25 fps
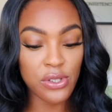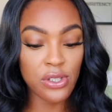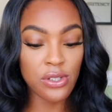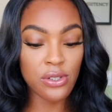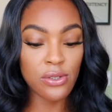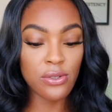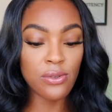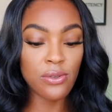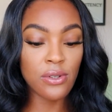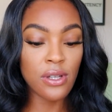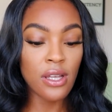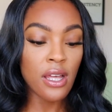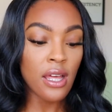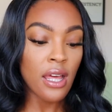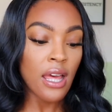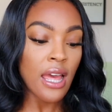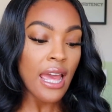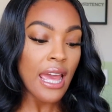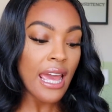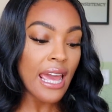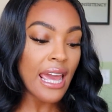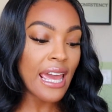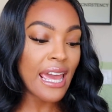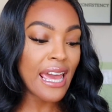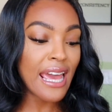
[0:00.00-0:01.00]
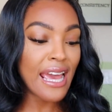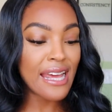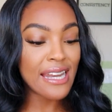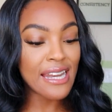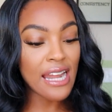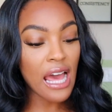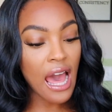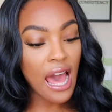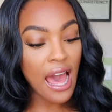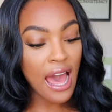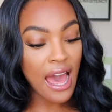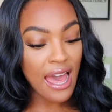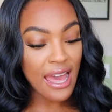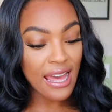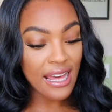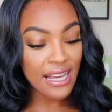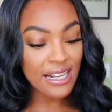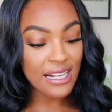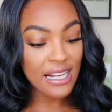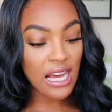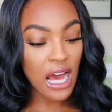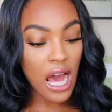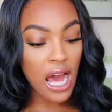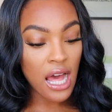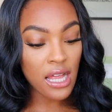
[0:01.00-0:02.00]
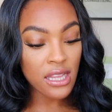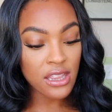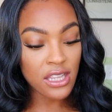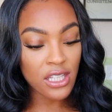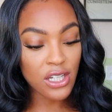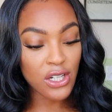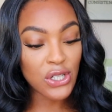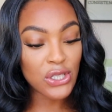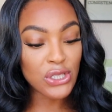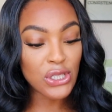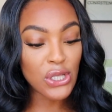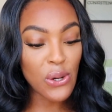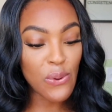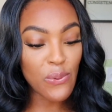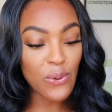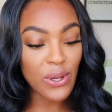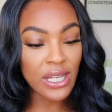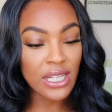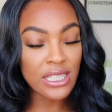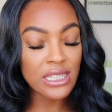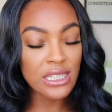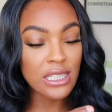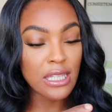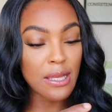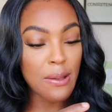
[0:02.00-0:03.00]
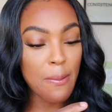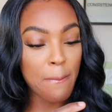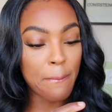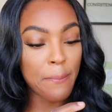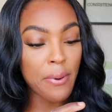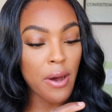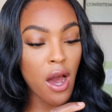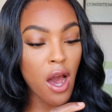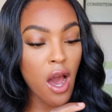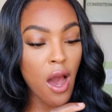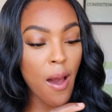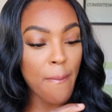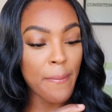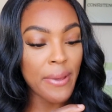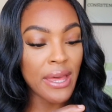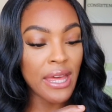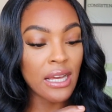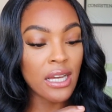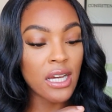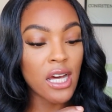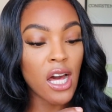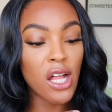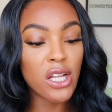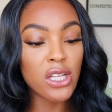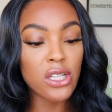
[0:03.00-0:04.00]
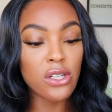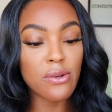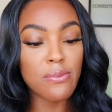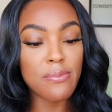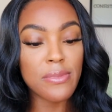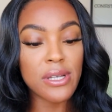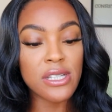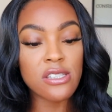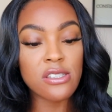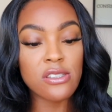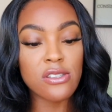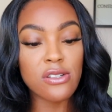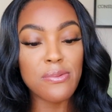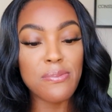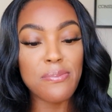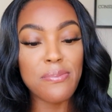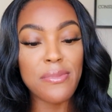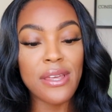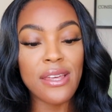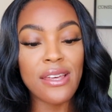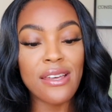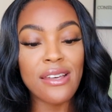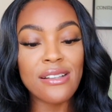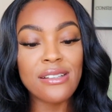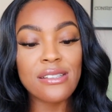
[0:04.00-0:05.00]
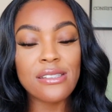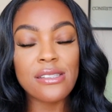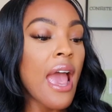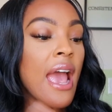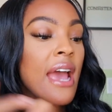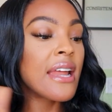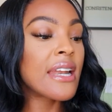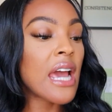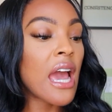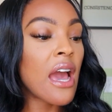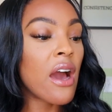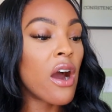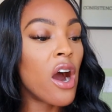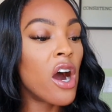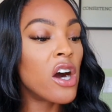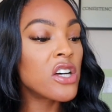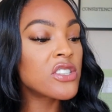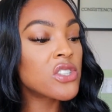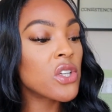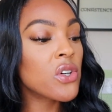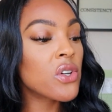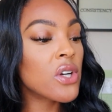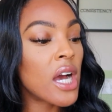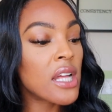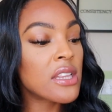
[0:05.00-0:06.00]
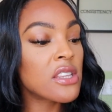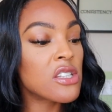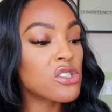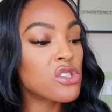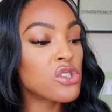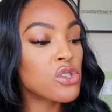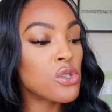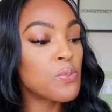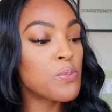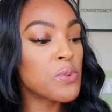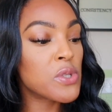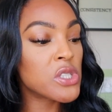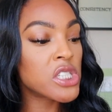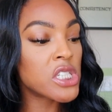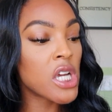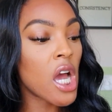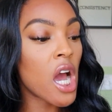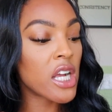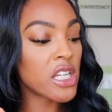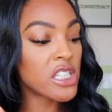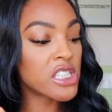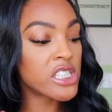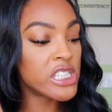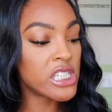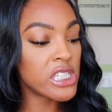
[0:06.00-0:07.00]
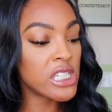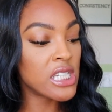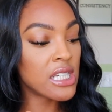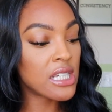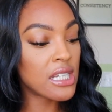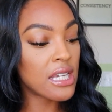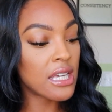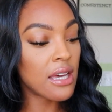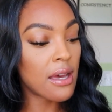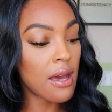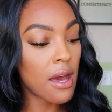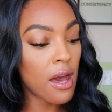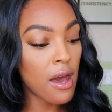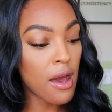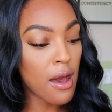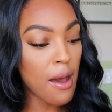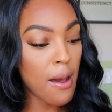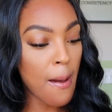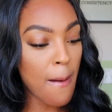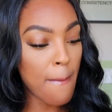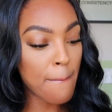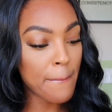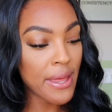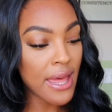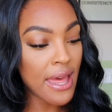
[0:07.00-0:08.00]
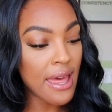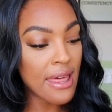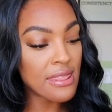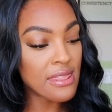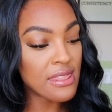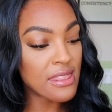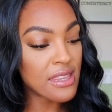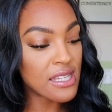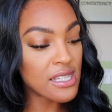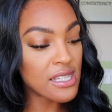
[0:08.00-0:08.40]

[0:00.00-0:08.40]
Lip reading: cute. And I got the glowing lip balm in color Mr. Mint. And I also got the Super Shock Cheek, and